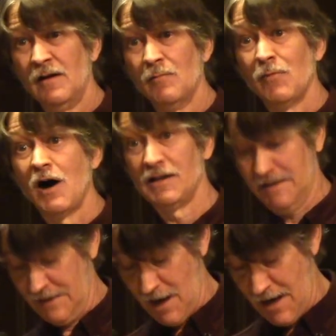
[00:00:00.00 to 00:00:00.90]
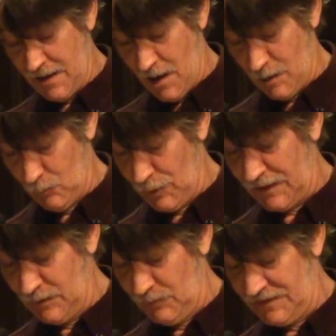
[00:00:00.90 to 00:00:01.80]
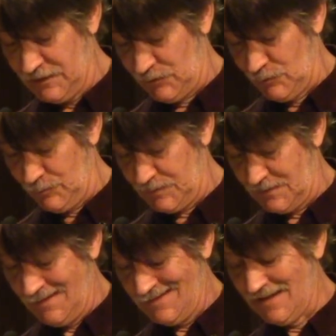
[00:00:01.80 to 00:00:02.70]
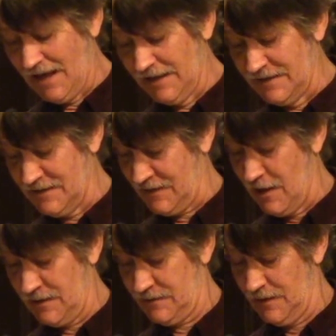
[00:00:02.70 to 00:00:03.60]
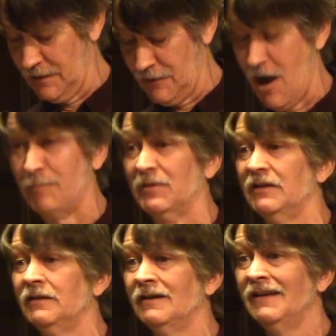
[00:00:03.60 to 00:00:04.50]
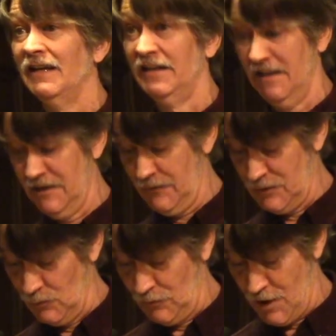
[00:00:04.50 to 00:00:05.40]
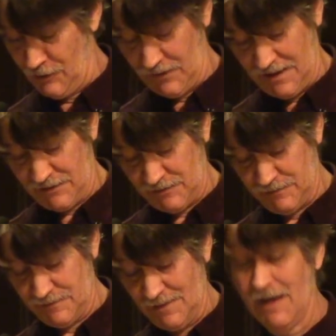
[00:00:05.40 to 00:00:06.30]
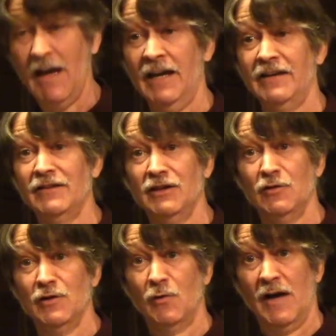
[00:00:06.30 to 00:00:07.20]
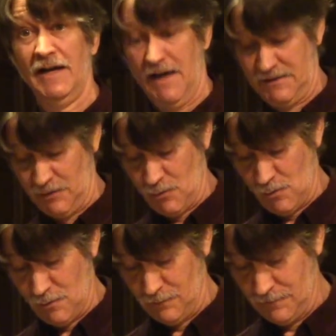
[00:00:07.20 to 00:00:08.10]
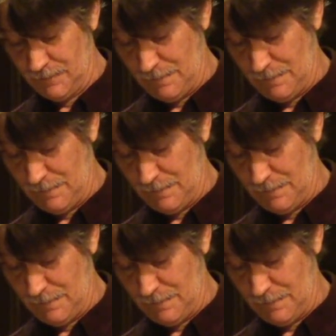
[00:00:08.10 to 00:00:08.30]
Paula and I are working with these groups to get it discussed and adopted in individual congregations and in the UUA as a whole.